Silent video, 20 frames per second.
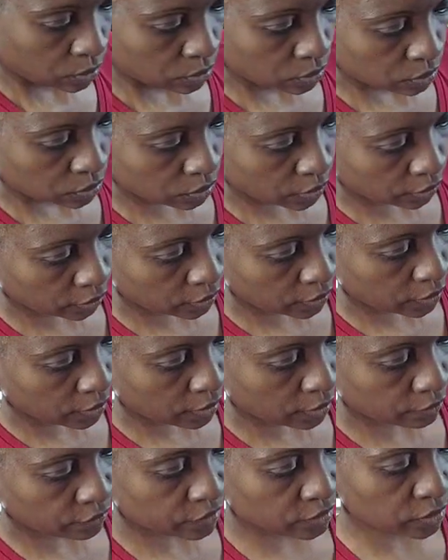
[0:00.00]
So I can
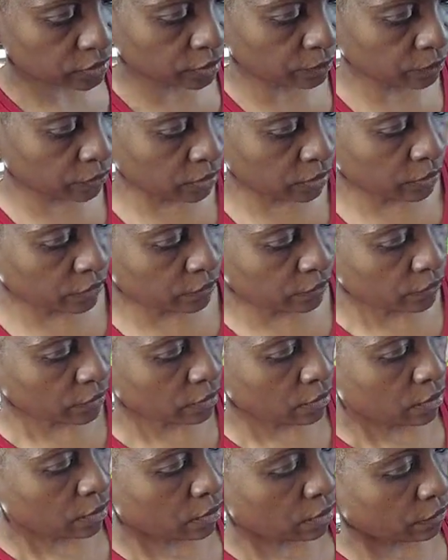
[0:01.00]
have something
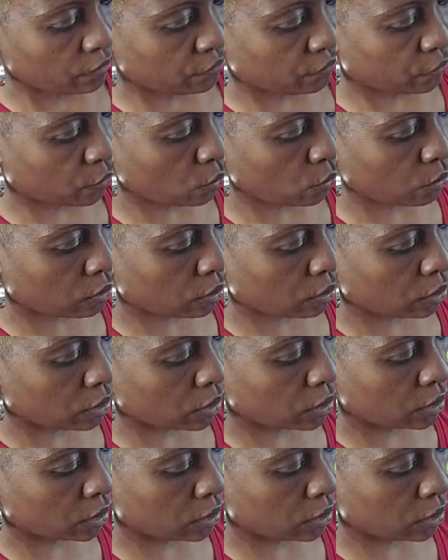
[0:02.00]
for